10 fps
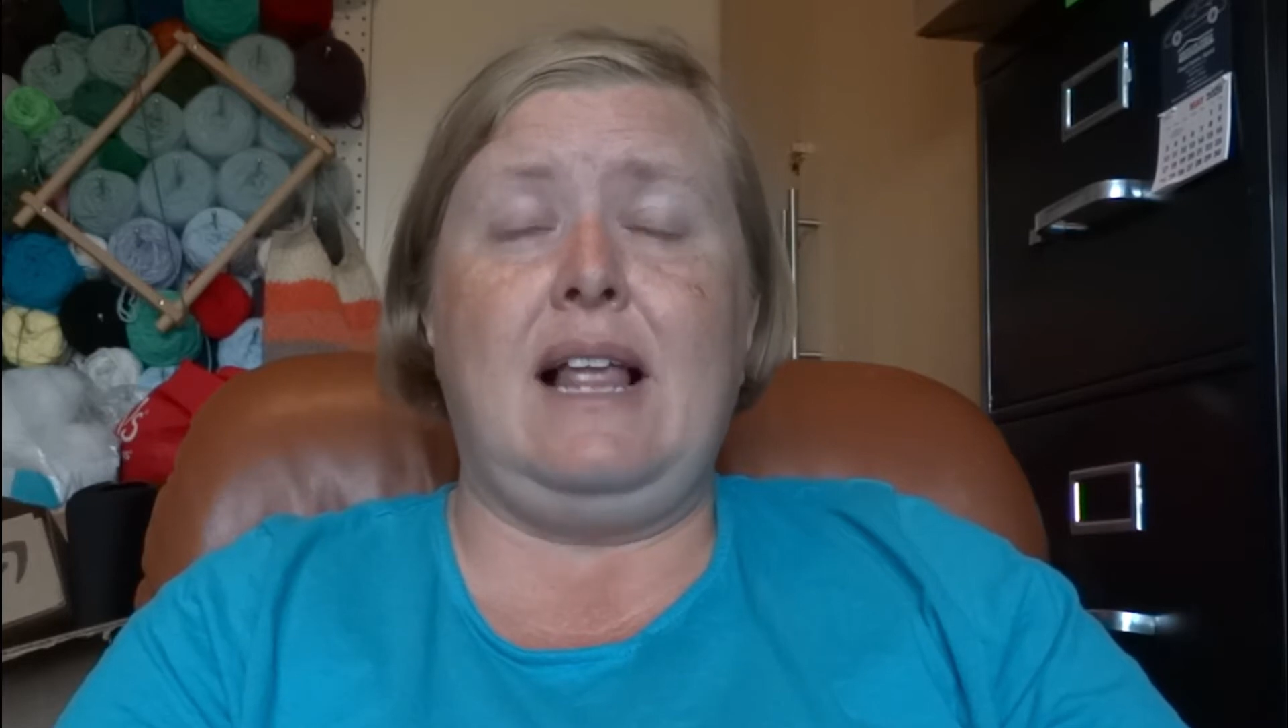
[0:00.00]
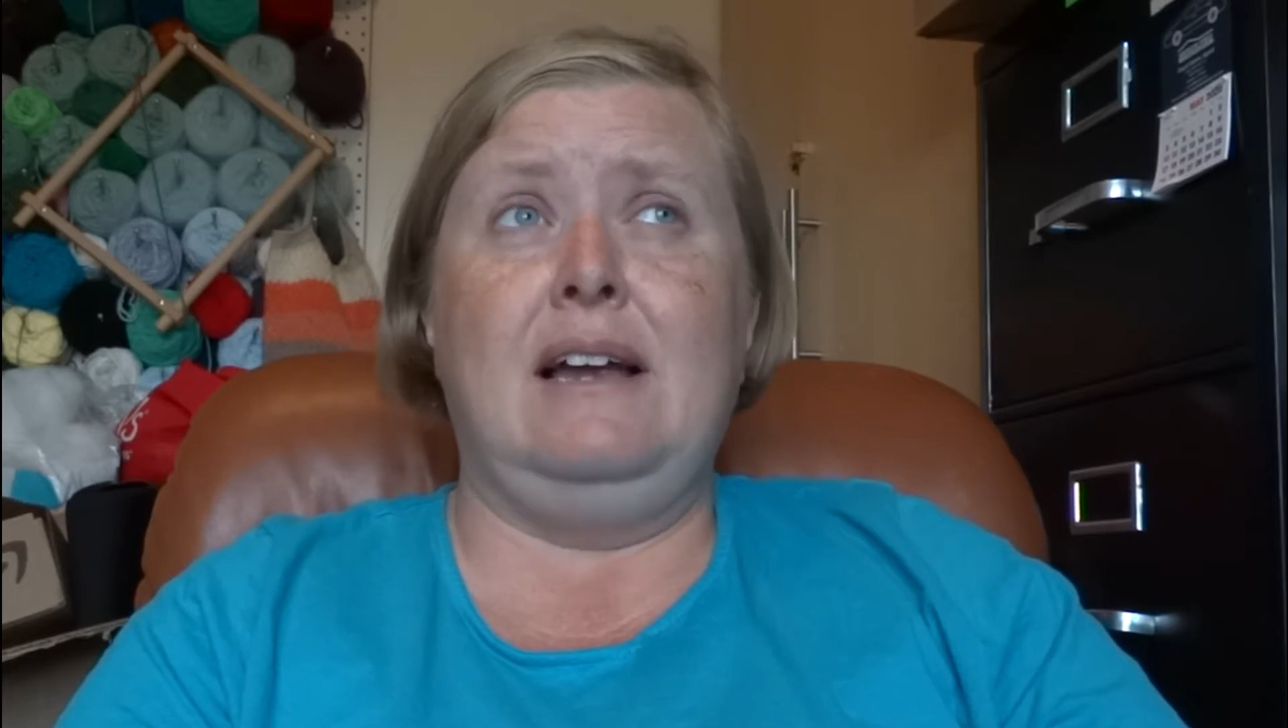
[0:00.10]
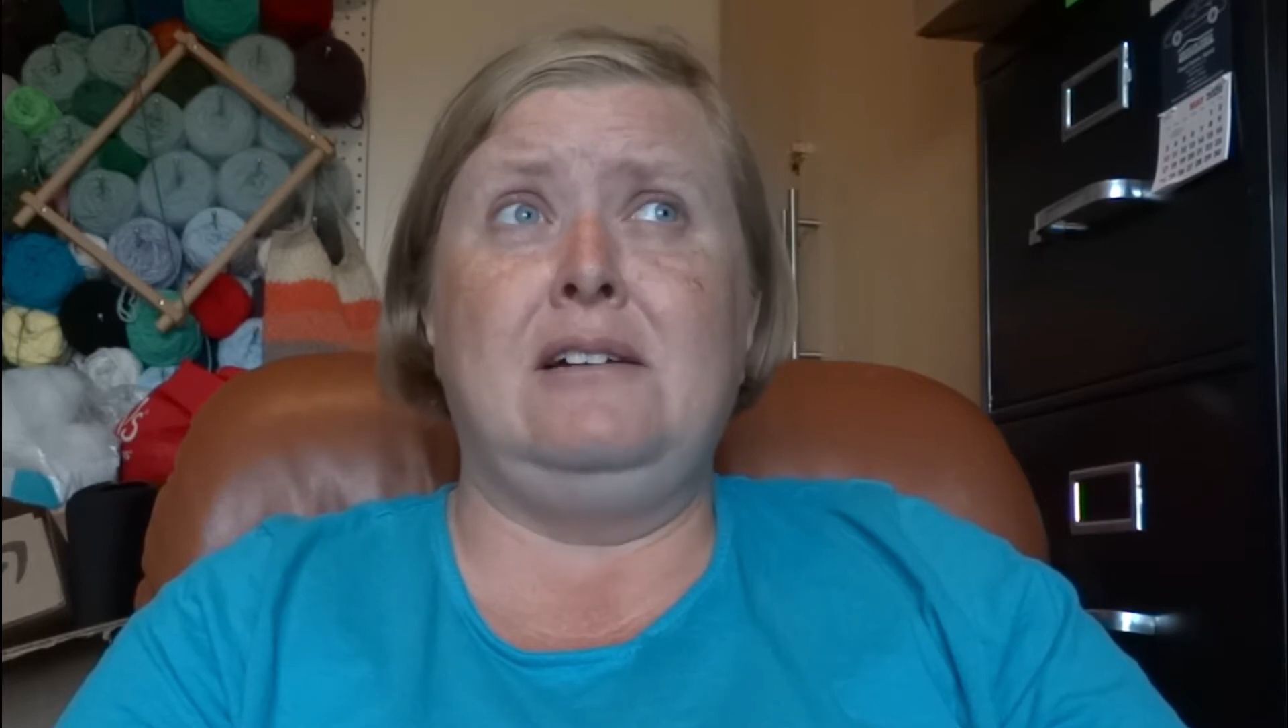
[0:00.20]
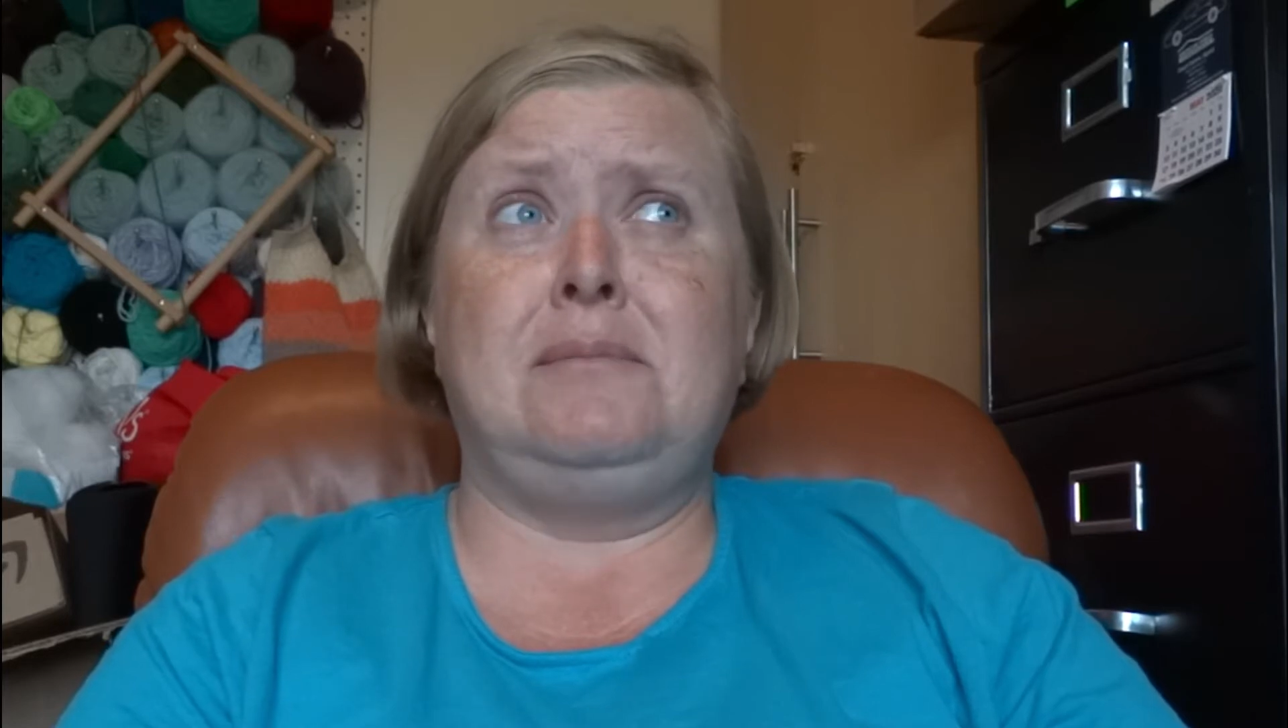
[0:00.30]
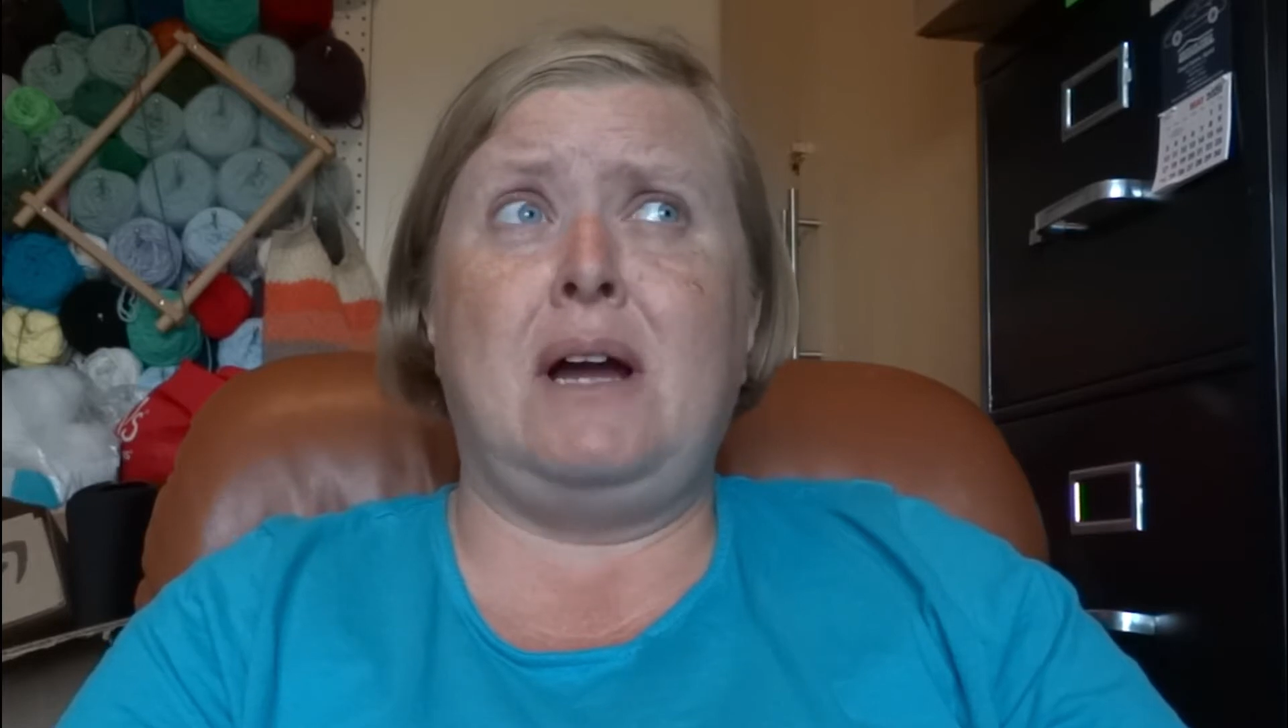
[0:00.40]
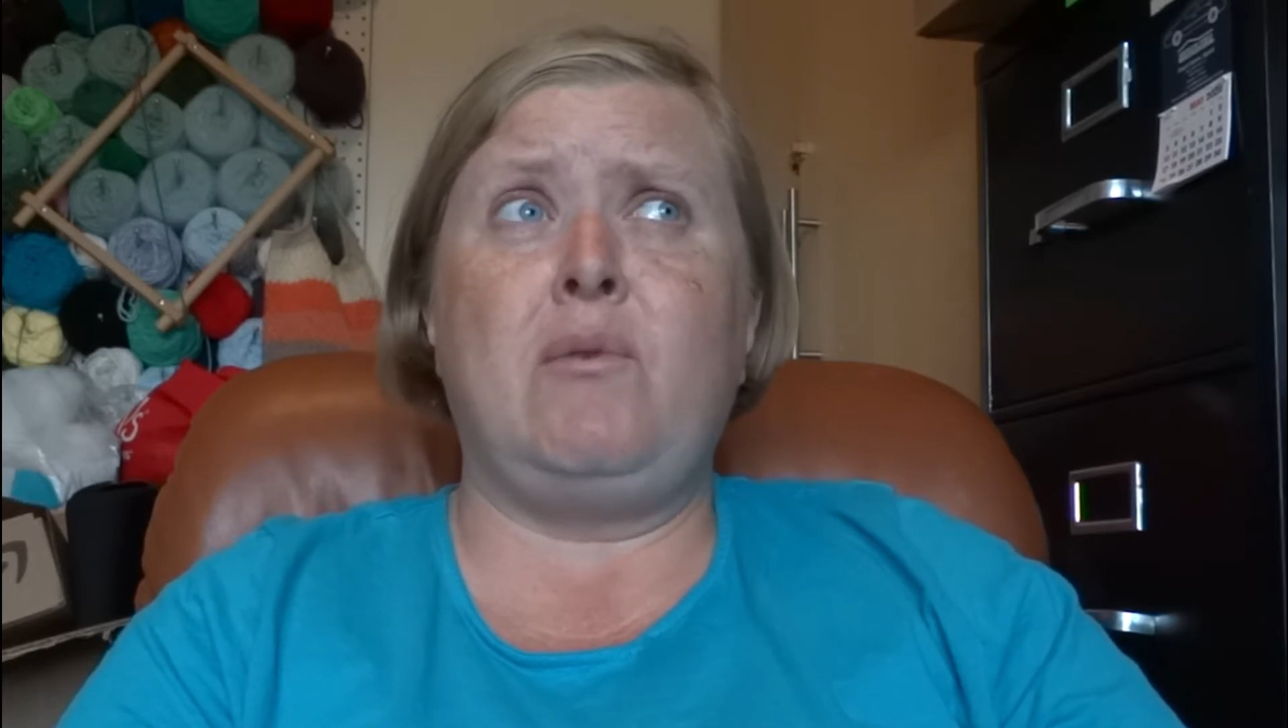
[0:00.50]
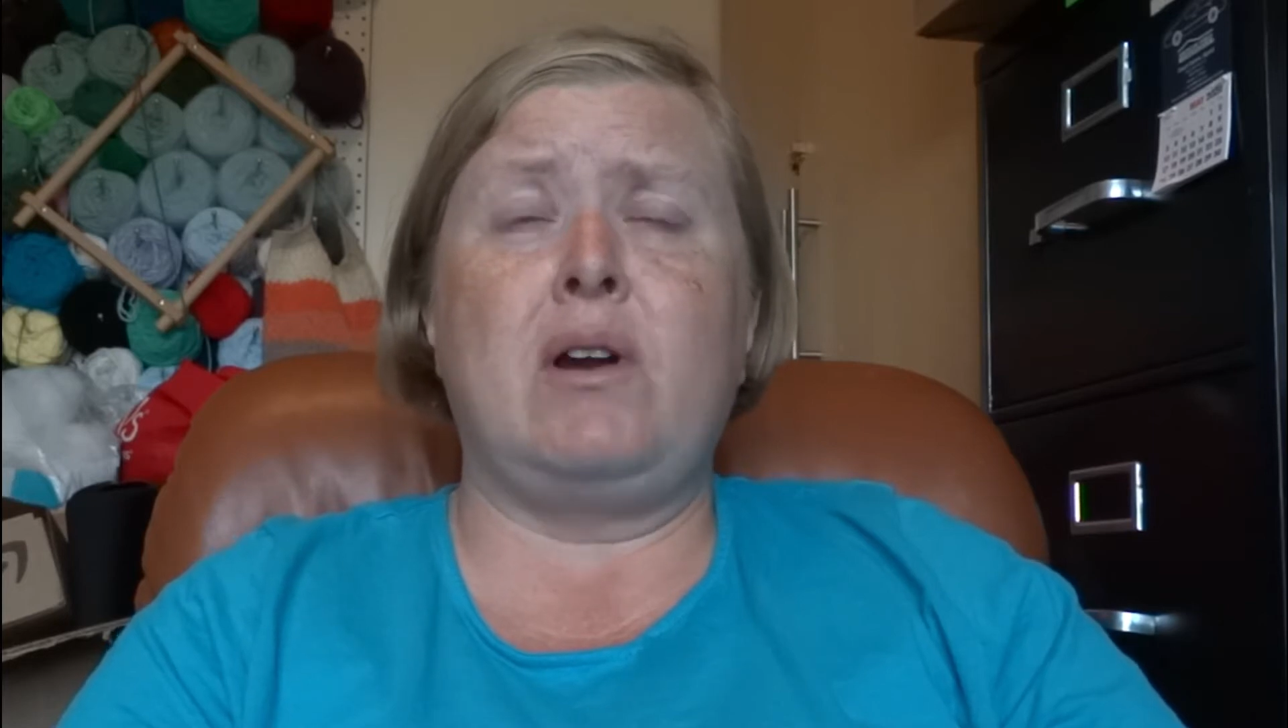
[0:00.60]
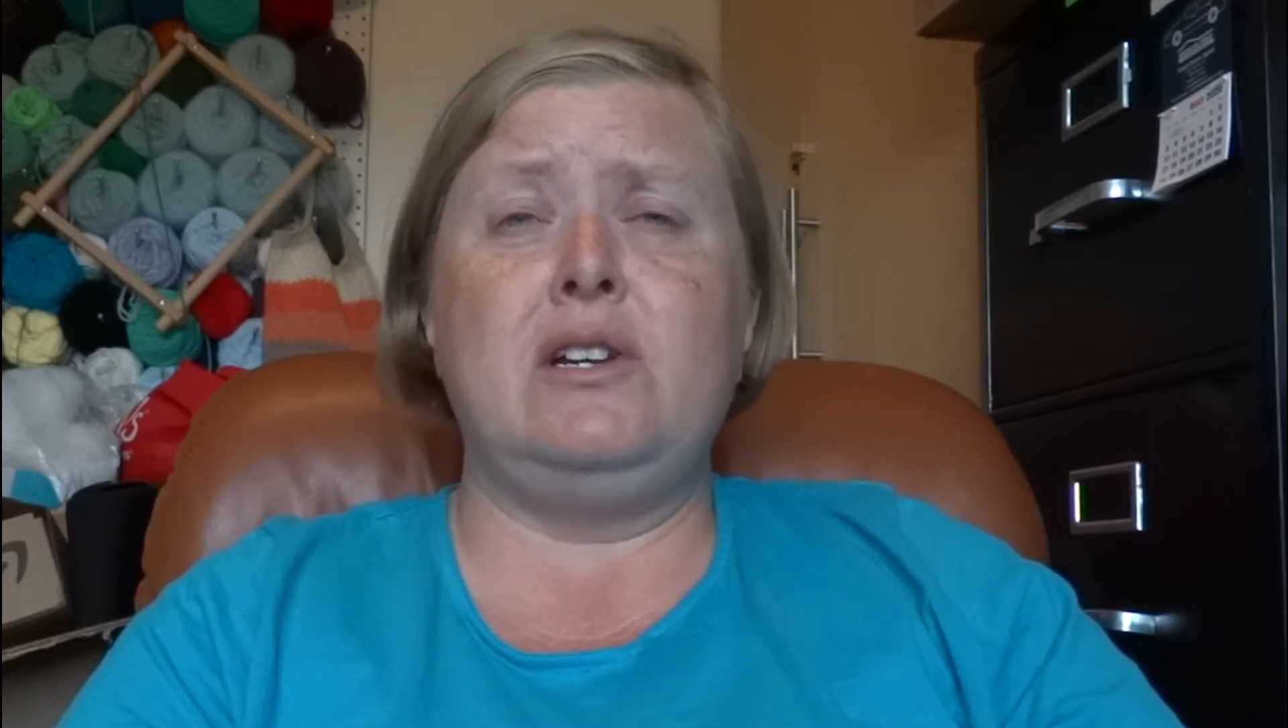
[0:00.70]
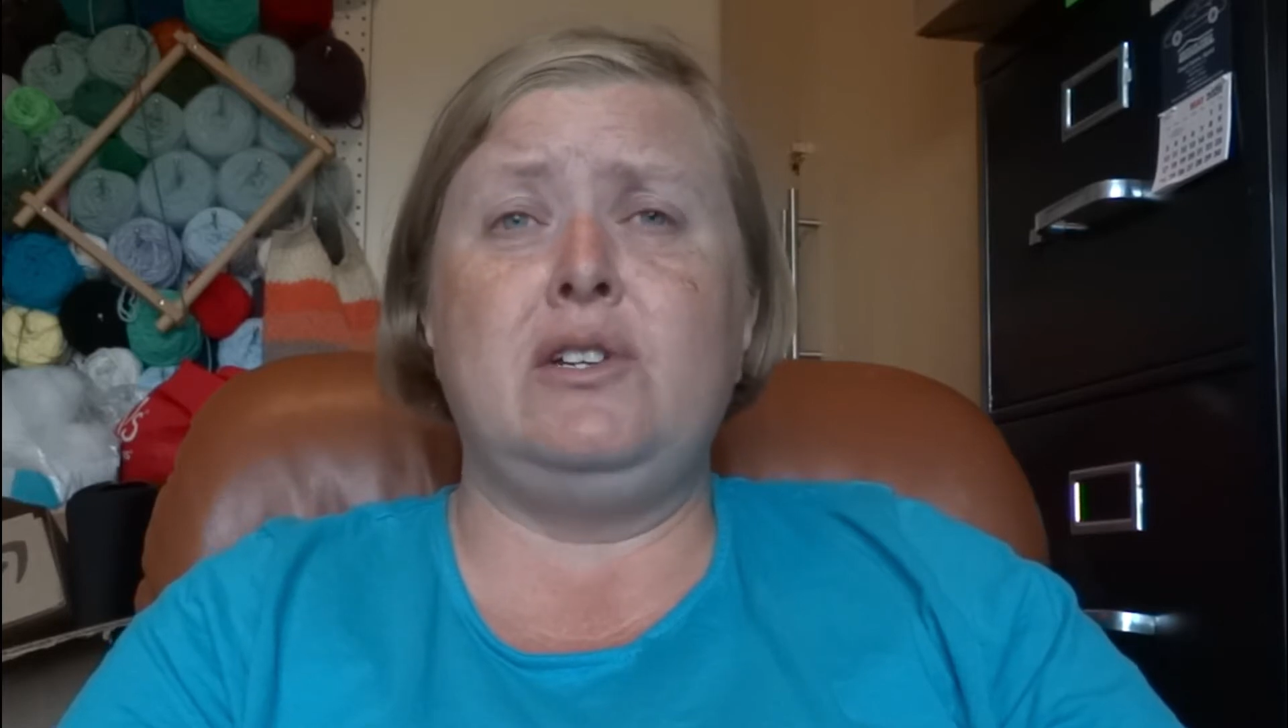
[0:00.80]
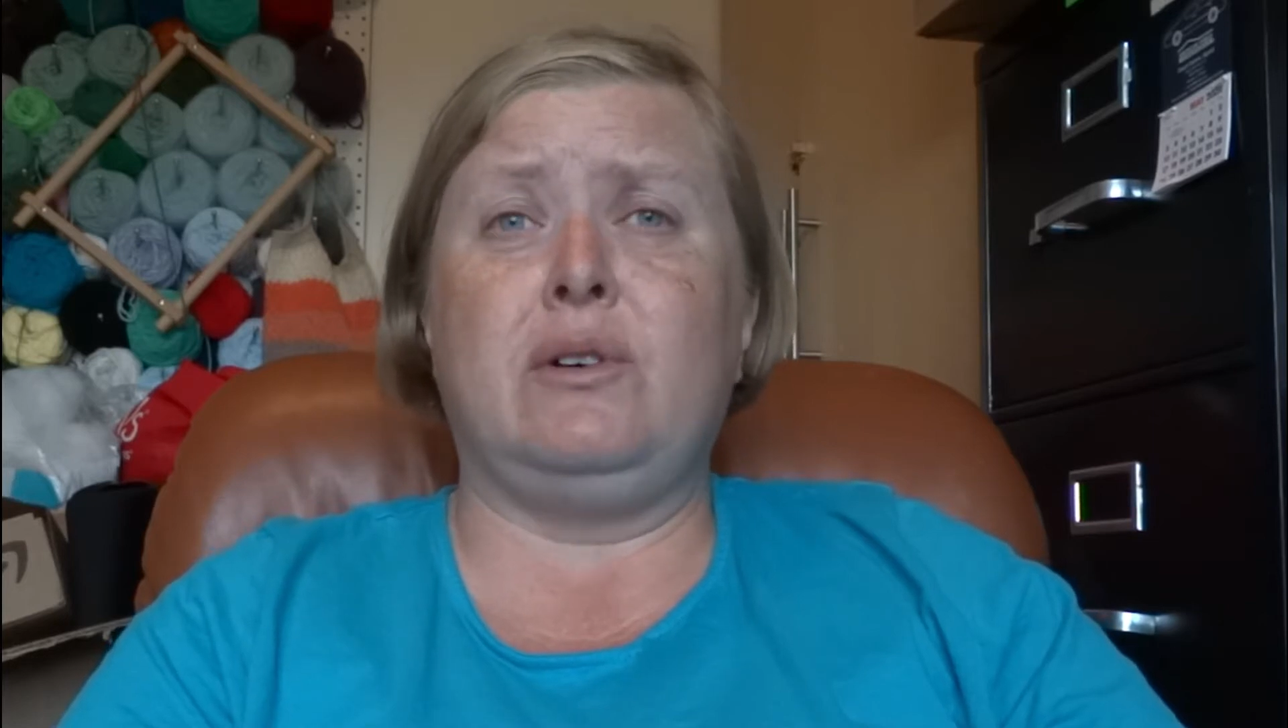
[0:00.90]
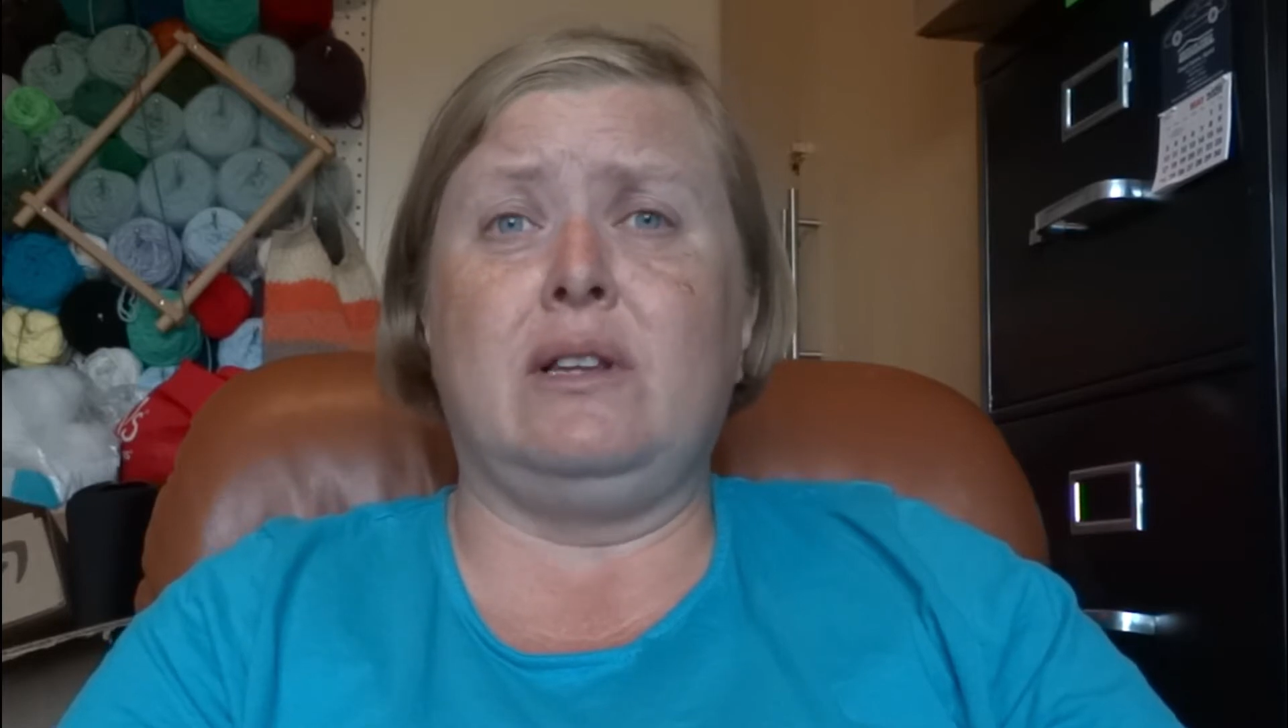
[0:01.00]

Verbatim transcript: Um, I want to do